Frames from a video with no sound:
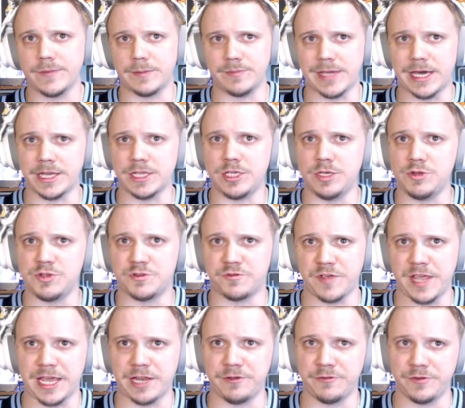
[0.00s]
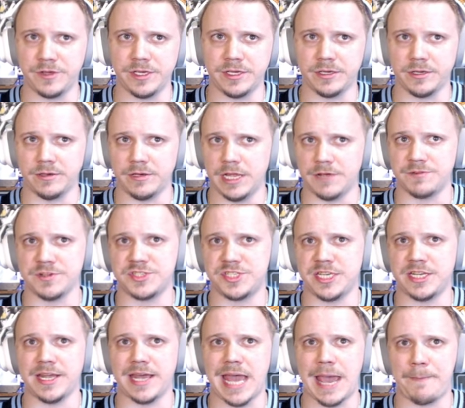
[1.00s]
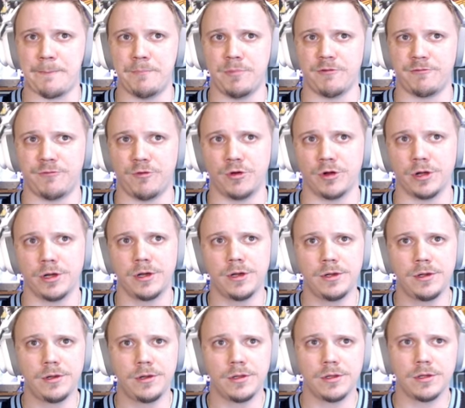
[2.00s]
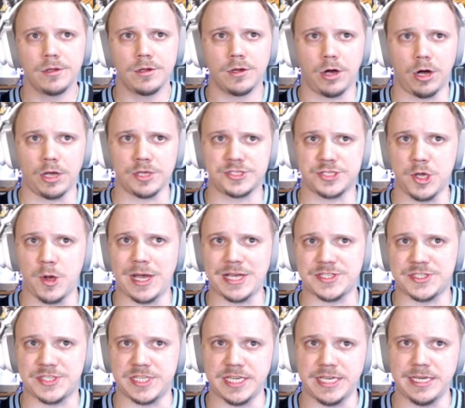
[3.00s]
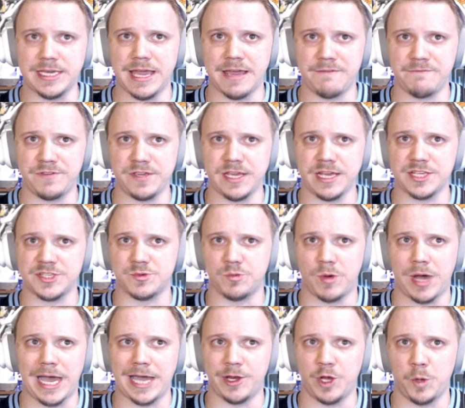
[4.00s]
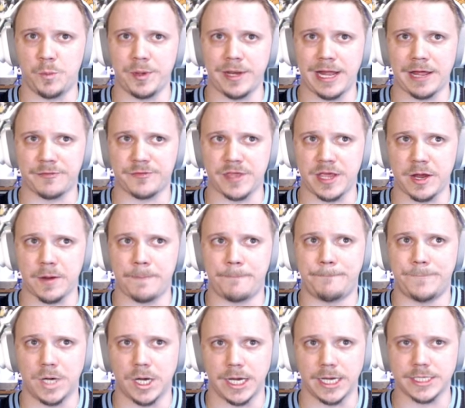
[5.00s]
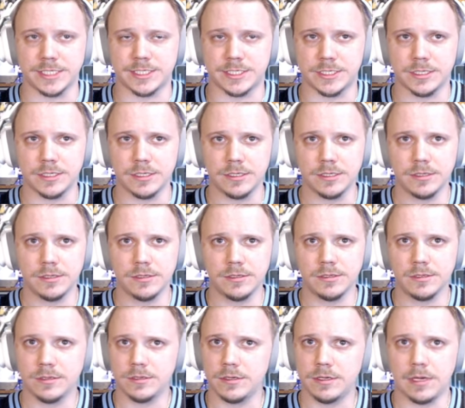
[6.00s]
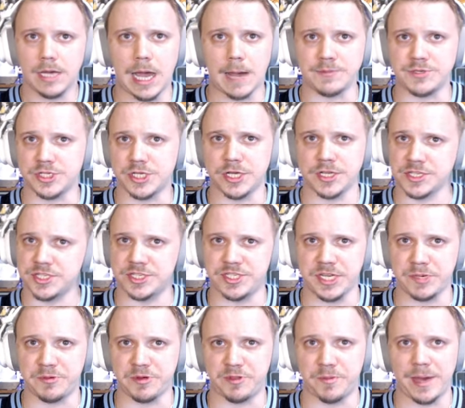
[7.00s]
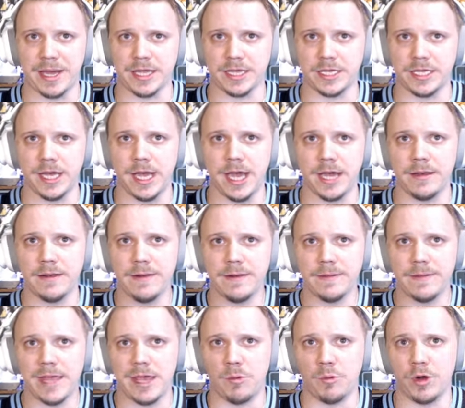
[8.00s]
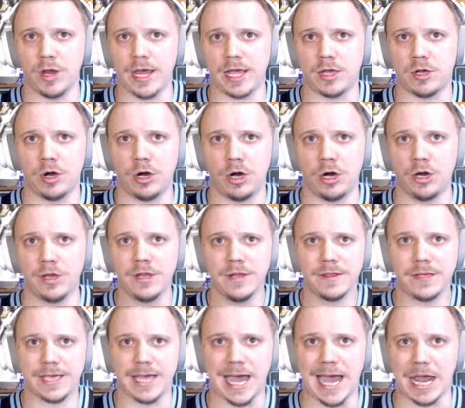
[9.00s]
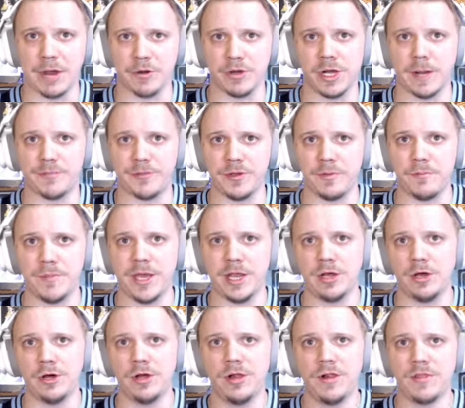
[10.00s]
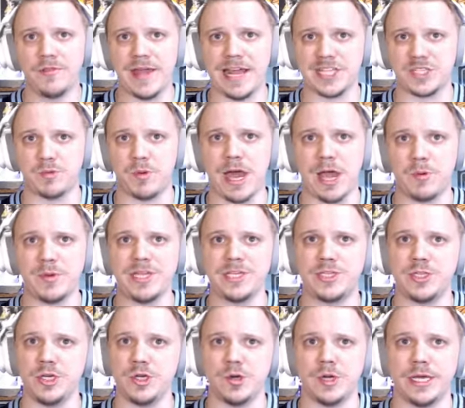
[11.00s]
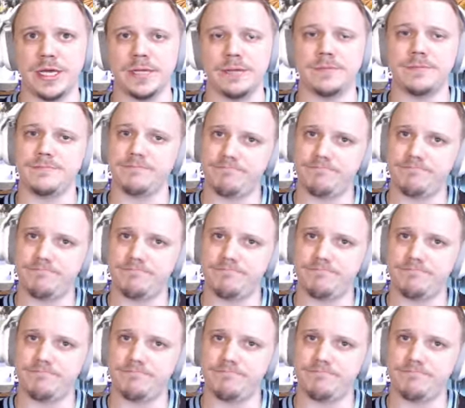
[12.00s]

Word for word: I'm not a huge fan of it. Never seen it happen before. Also, I see MVS wide open out there, but I'm just going to stick with my gut and what I called Kyren up the middle. That's why we do it.